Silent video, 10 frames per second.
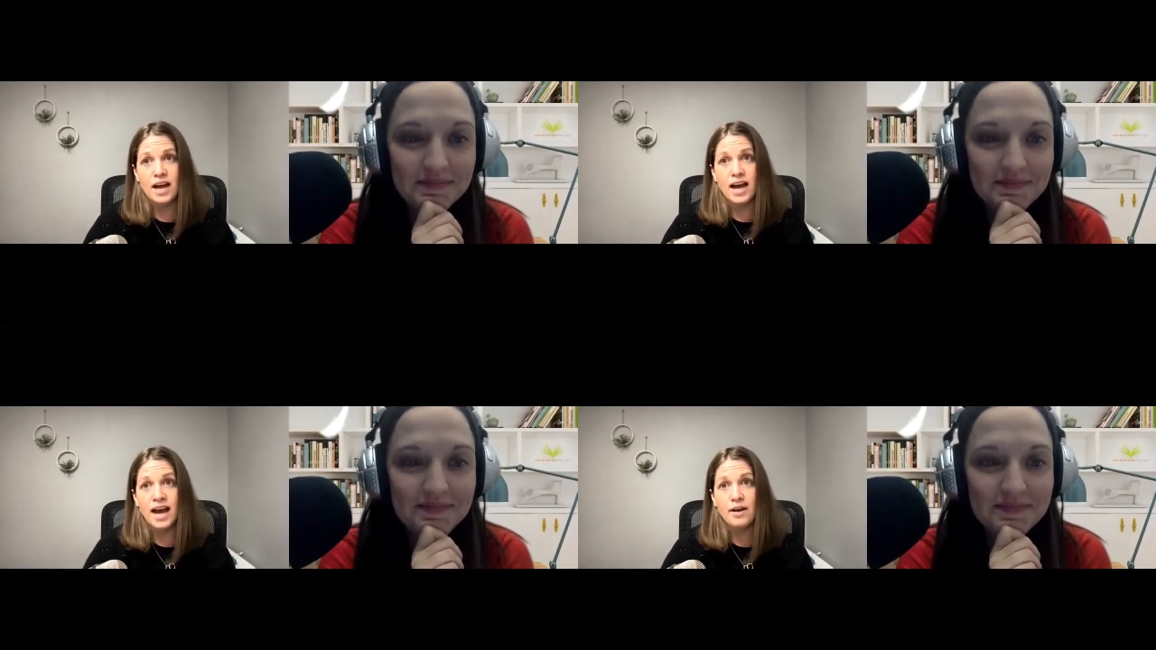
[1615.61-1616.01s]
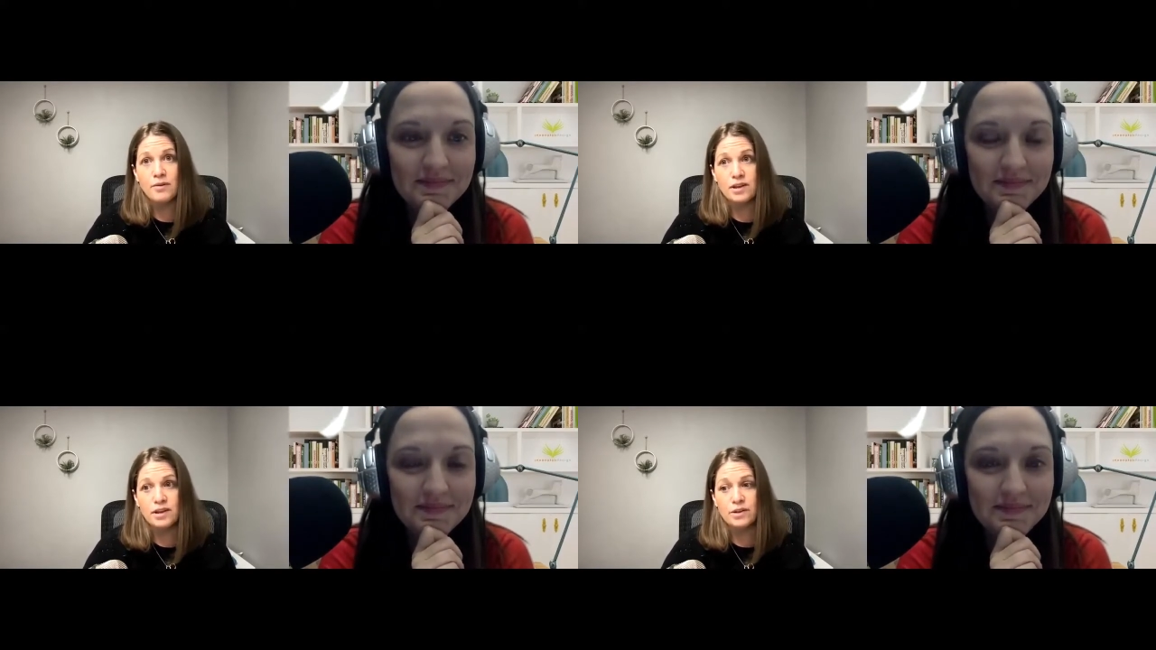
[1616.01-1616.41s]
Speaker 1: I
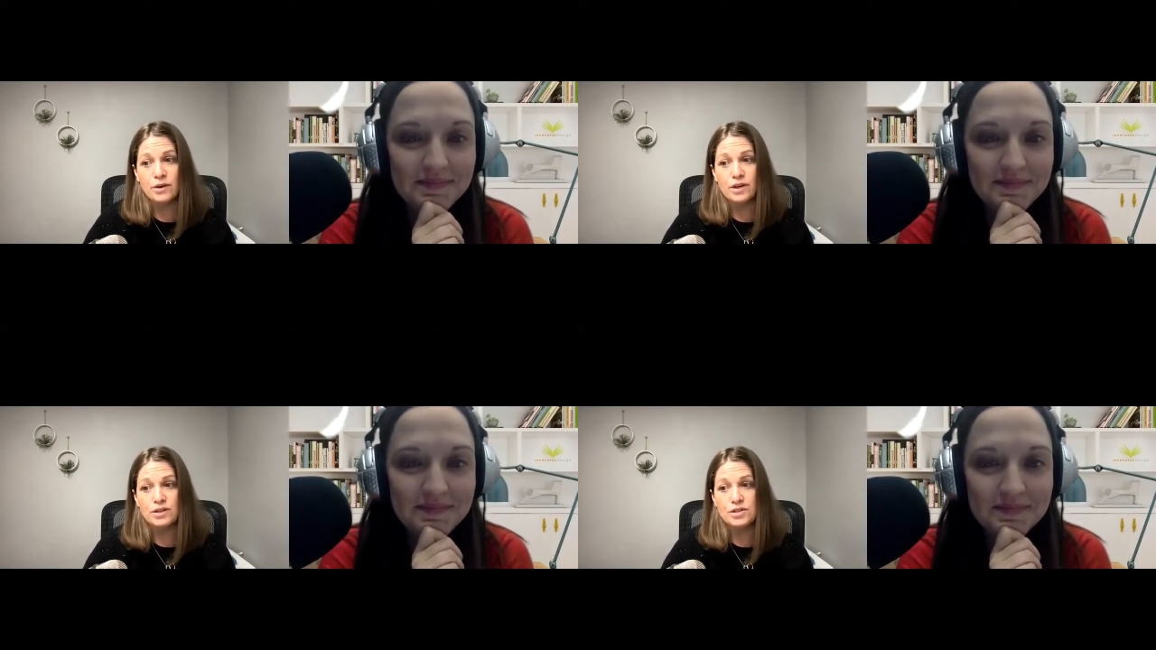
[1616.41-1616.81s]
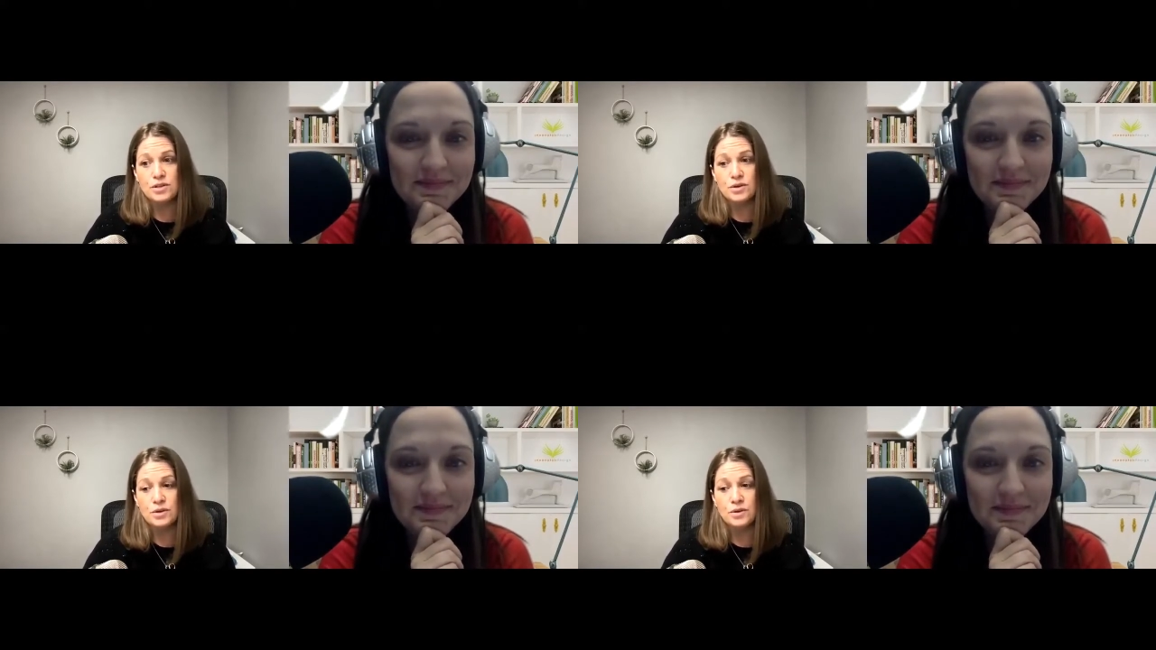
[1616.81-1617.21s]
really look
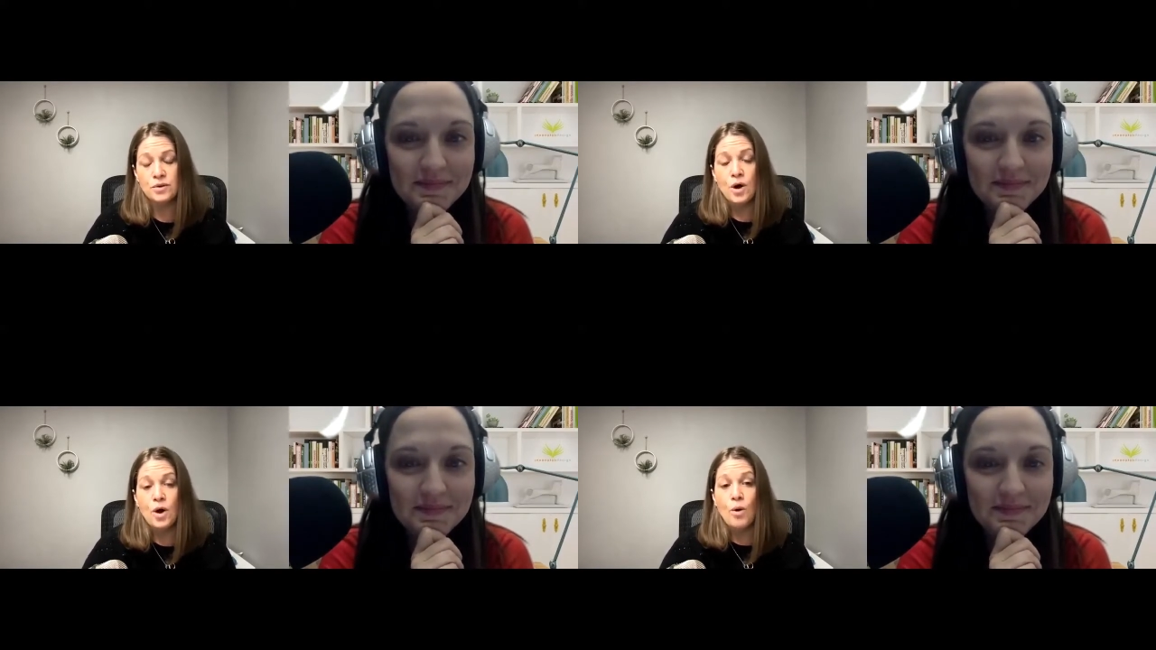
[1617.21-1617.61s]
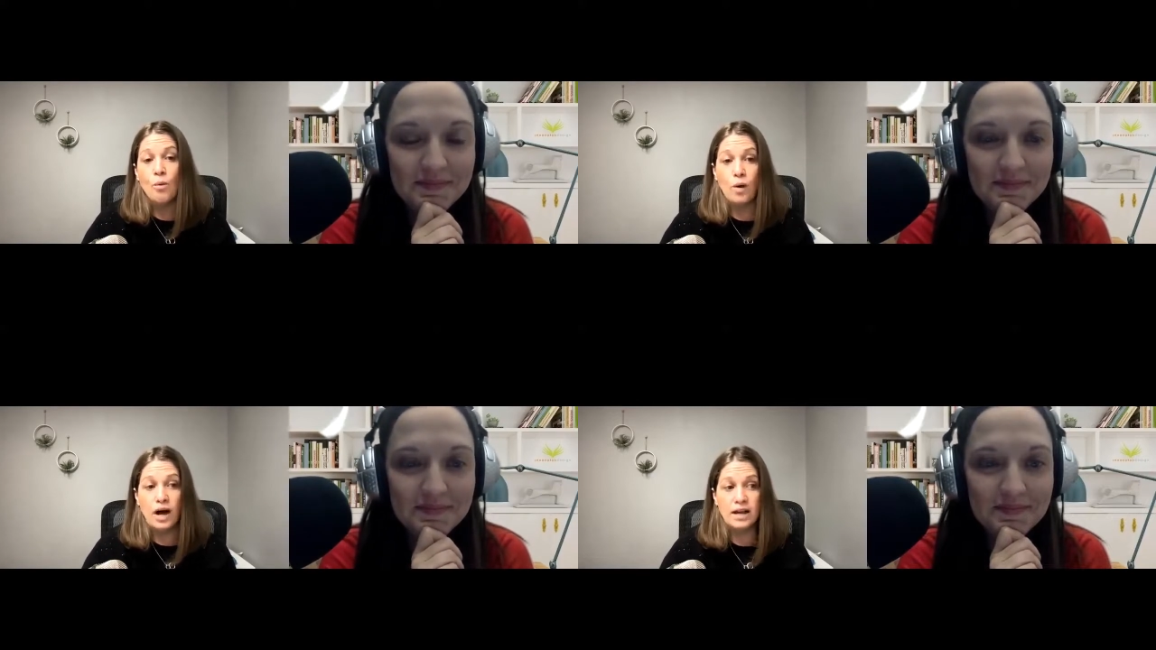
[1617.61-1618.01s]
to
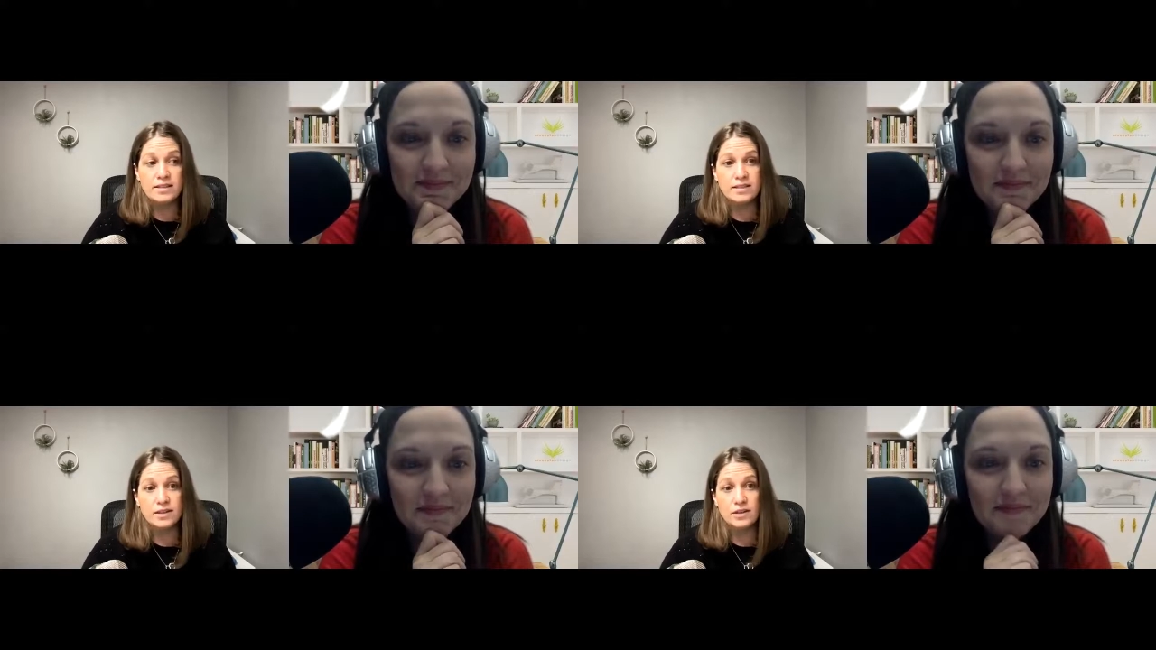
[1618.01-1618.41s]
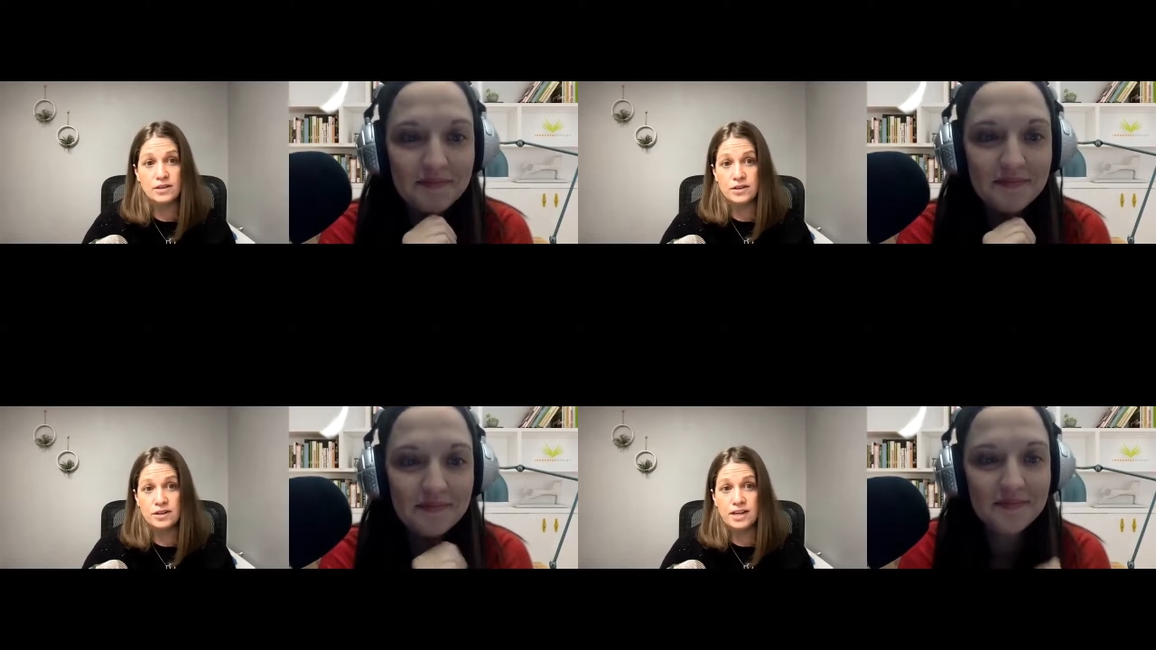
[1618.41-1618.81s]
what is the
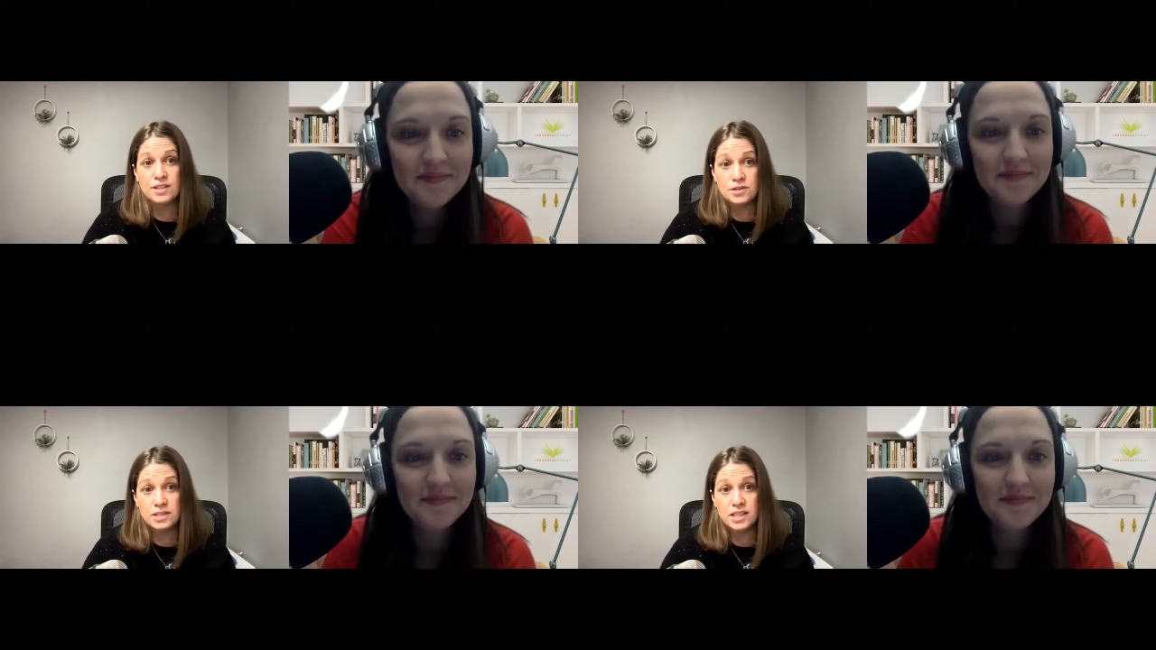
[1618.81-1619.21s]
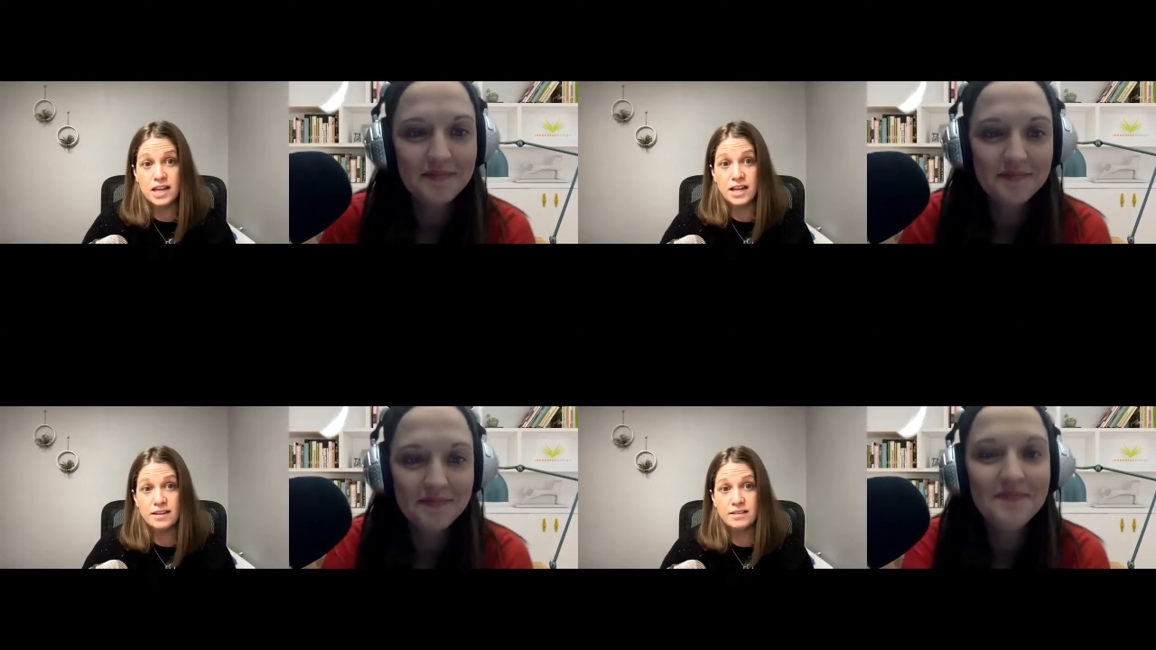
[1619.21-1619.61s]
learner interested
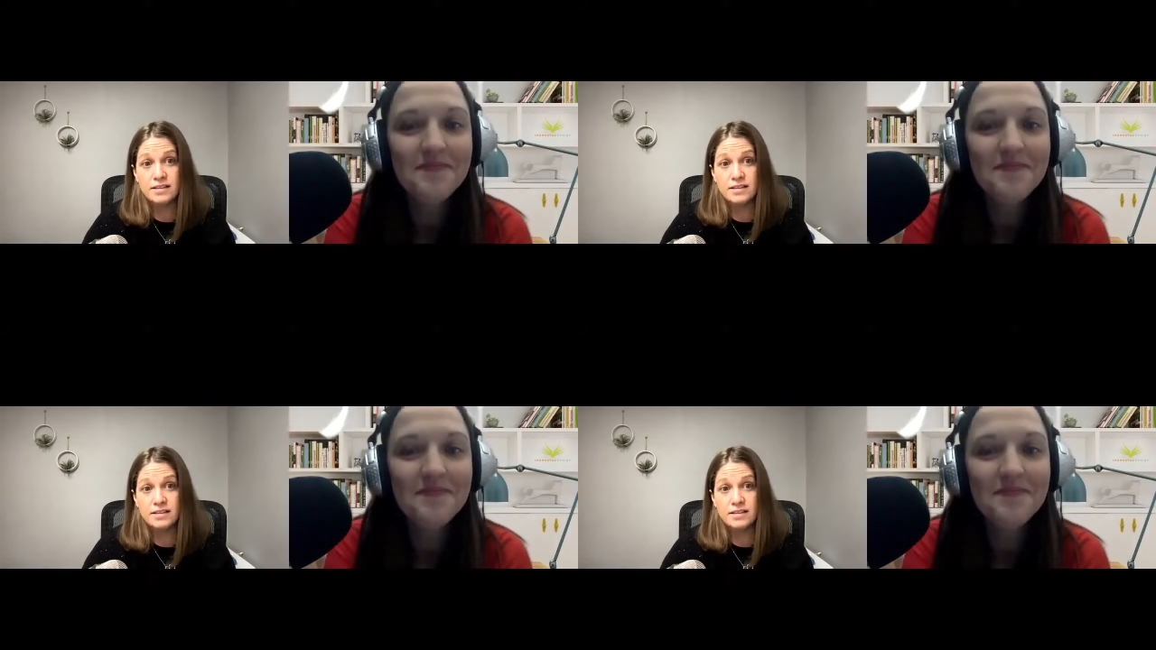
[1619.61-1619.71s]
in,